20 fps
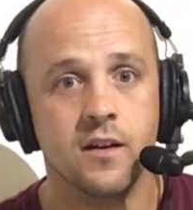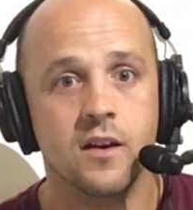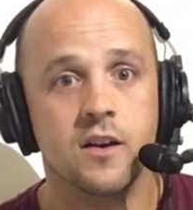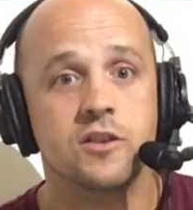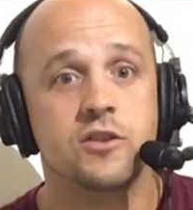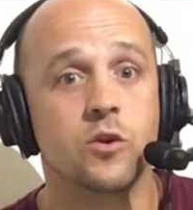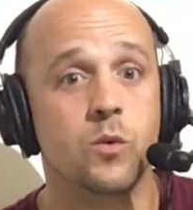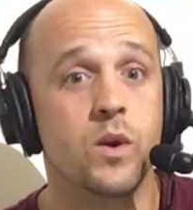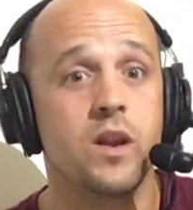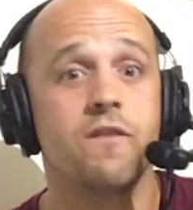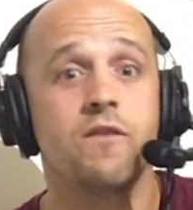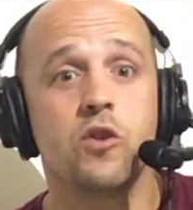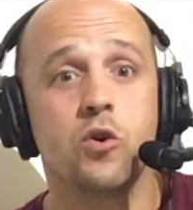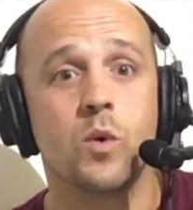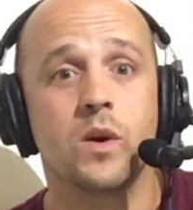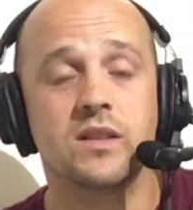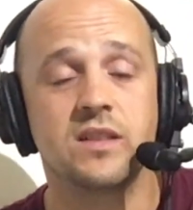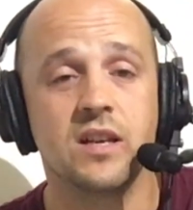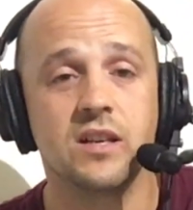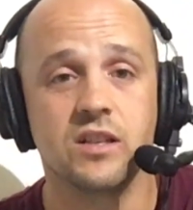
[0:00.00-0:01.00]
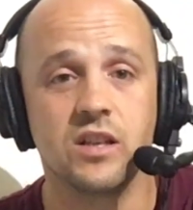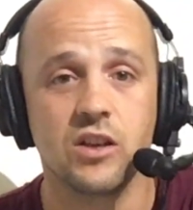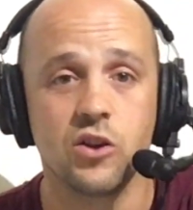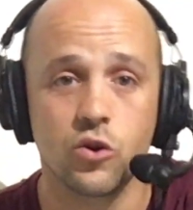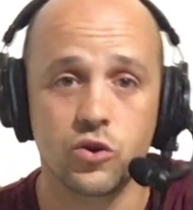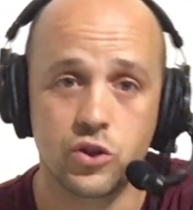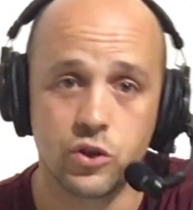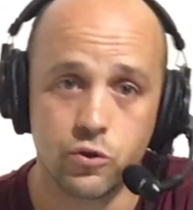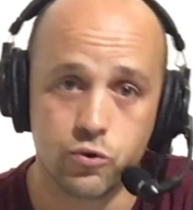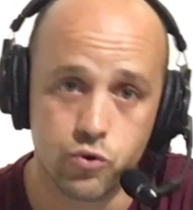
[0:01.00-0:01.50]
So whatever you are teaching
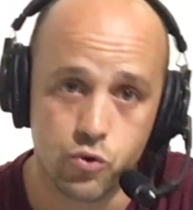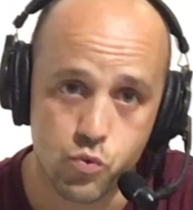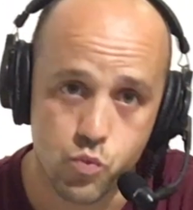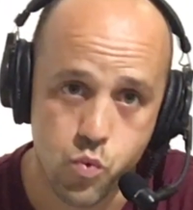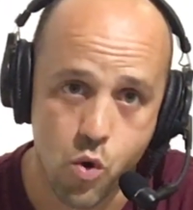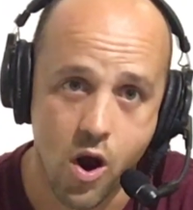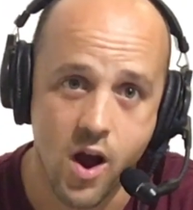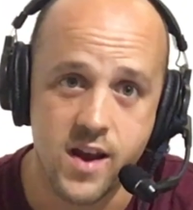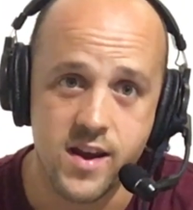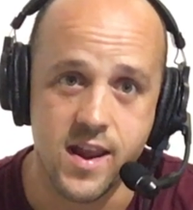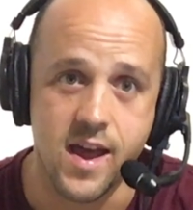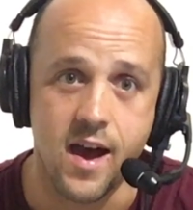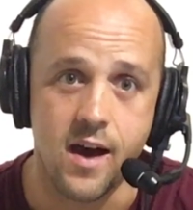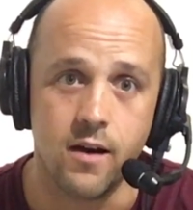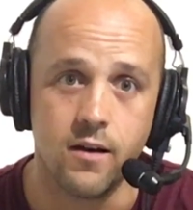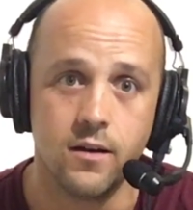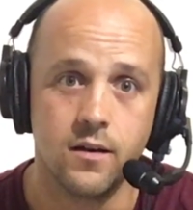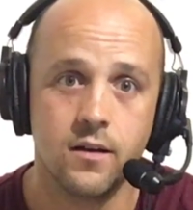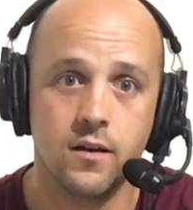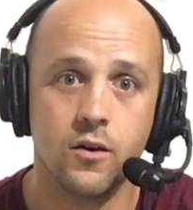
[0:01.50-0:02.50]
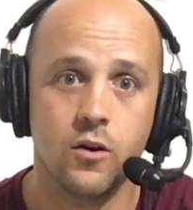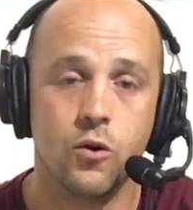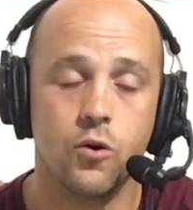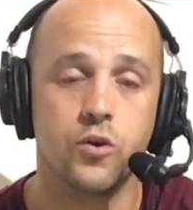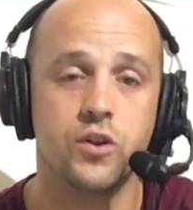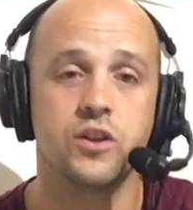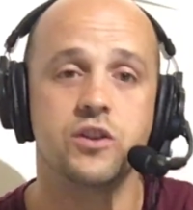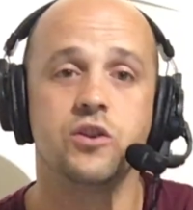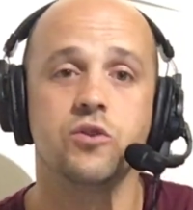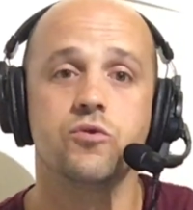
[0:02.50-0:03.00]
your children right now,
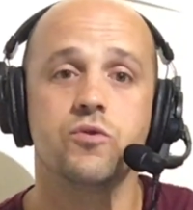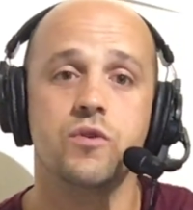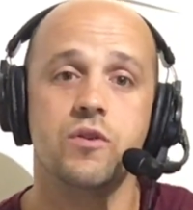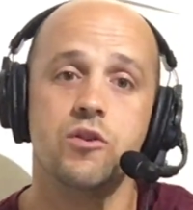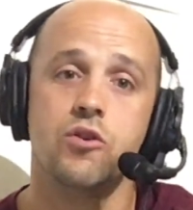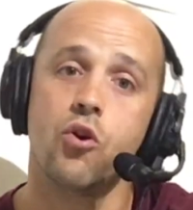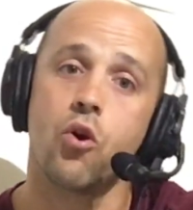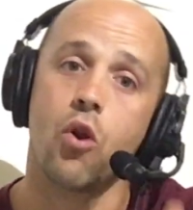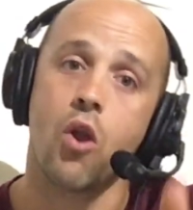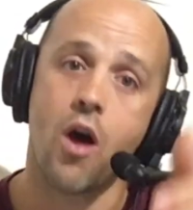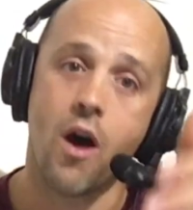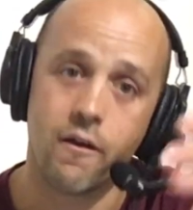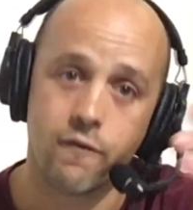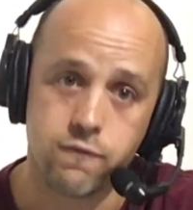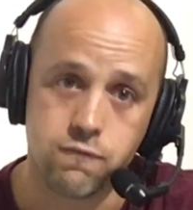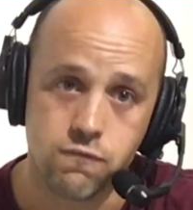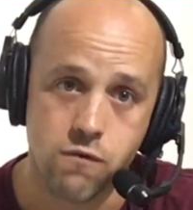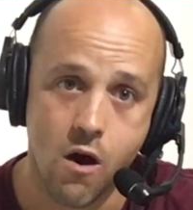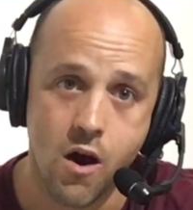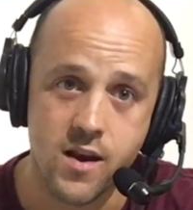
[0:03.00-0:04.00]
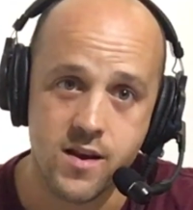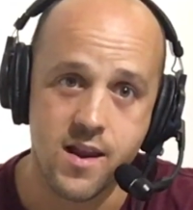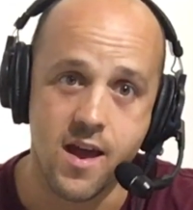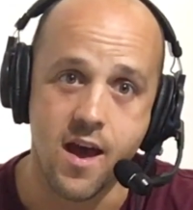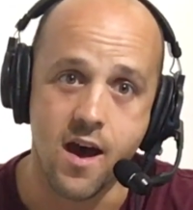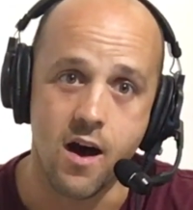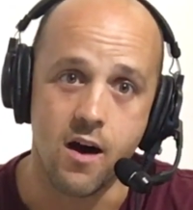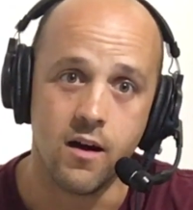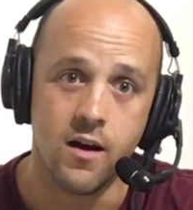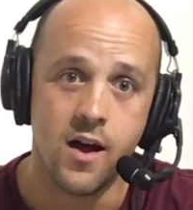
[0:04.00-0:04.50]
or the children in your life right
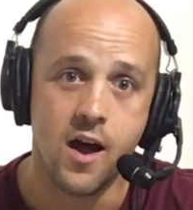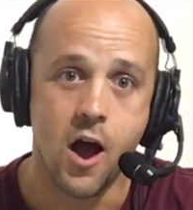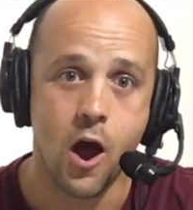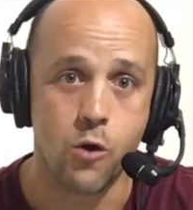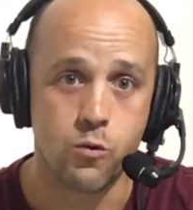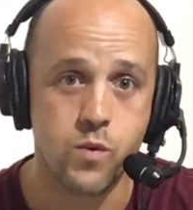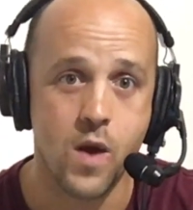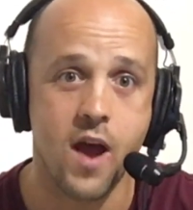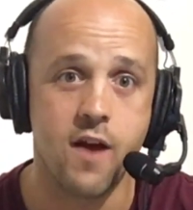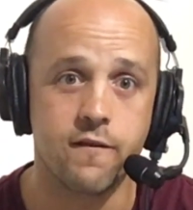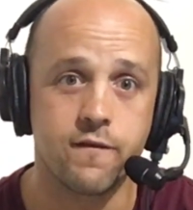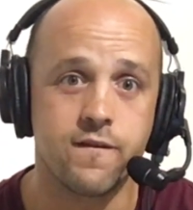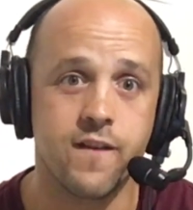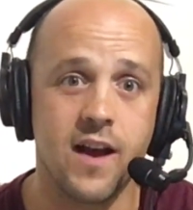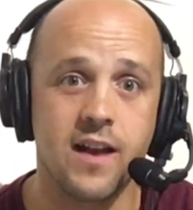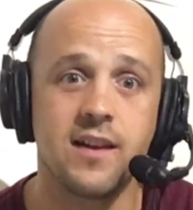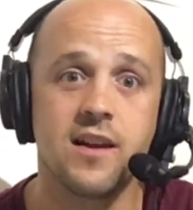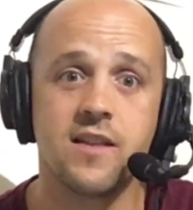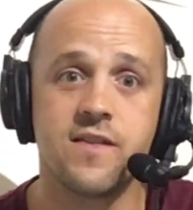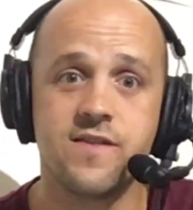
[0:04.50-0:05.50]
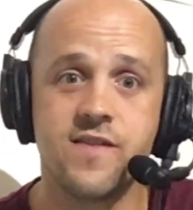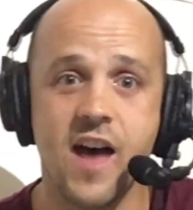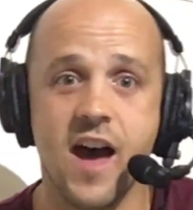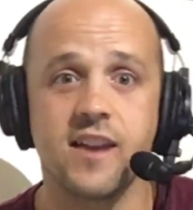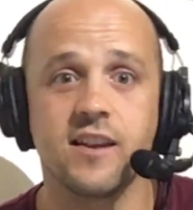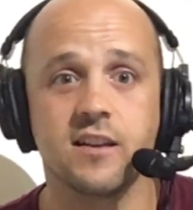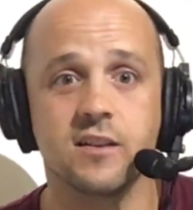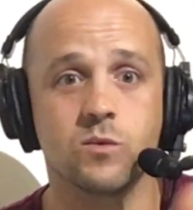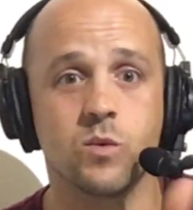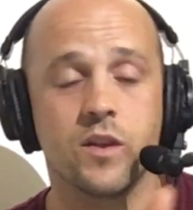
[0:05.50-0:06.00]
now around failure,
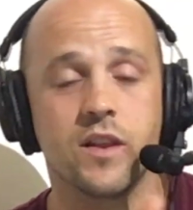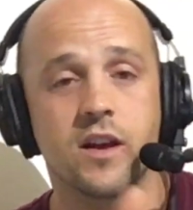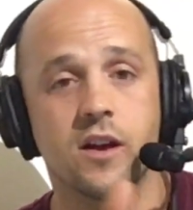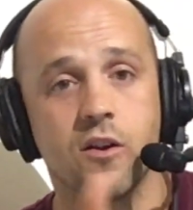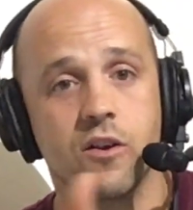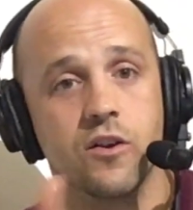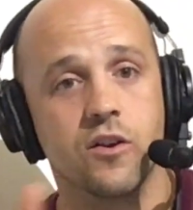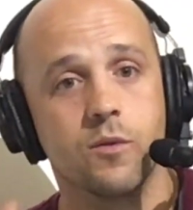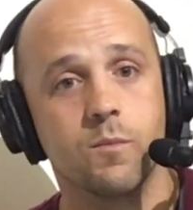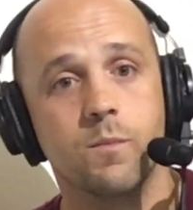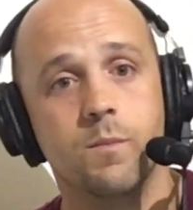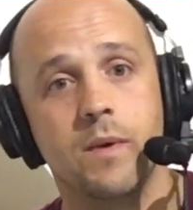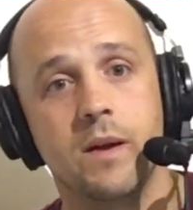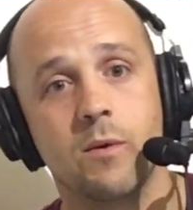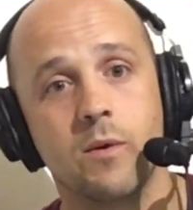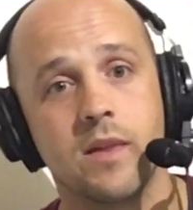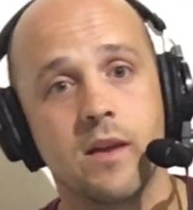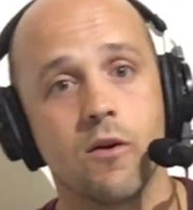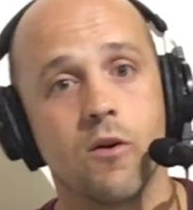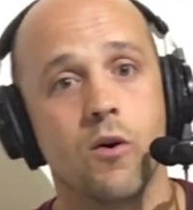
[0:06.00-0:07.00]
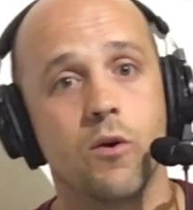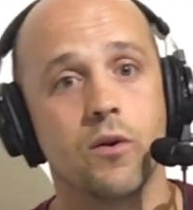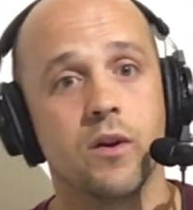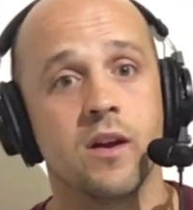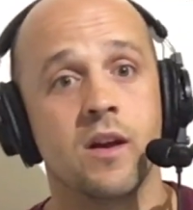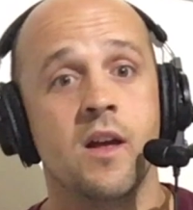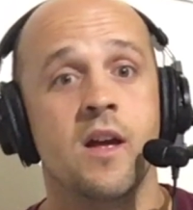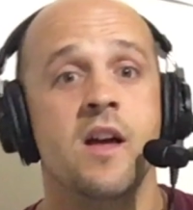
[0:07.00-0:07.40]
that is what they're going to be when they're older.